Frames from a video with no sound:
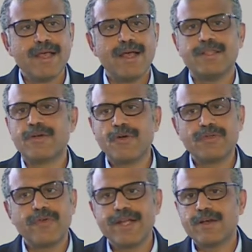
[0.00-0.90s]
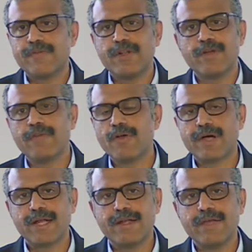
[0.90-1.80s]
The growth rate of, if you look
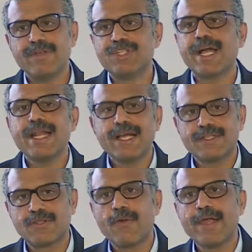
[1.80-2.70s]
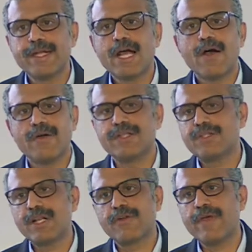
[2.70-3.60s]
at even China is slowing down, it's
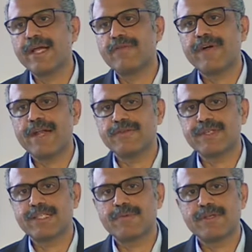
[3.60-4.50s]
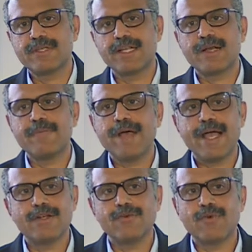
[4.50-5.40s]
still growing at 5 to 6%
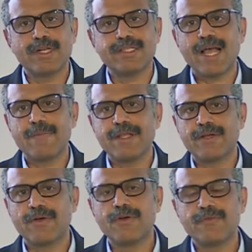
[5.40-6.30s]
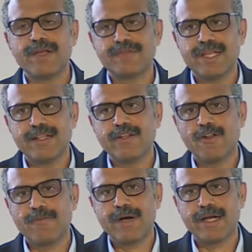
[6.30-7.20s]
compared to what is happening, the growth we have seen in
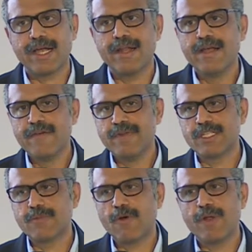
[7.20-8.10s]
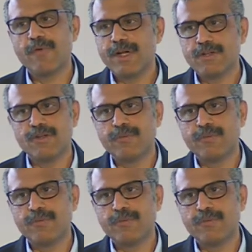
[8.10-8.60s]
developed market, which is probably 1 to 2%.